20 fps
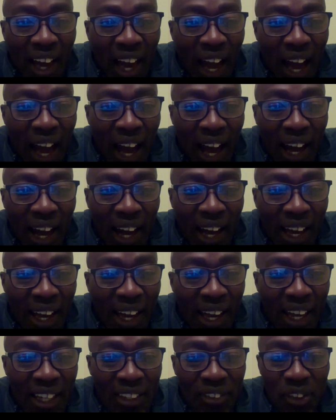
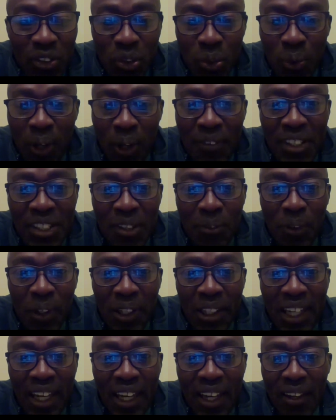and to do everything
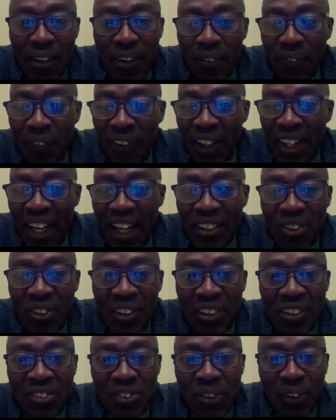we can
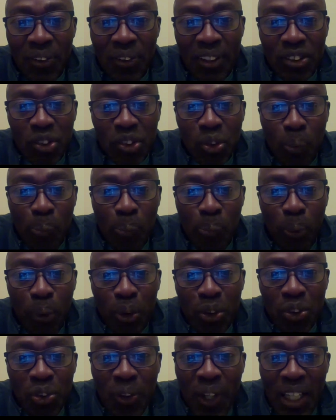financially to
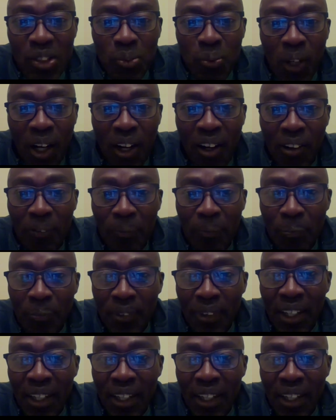support you as well.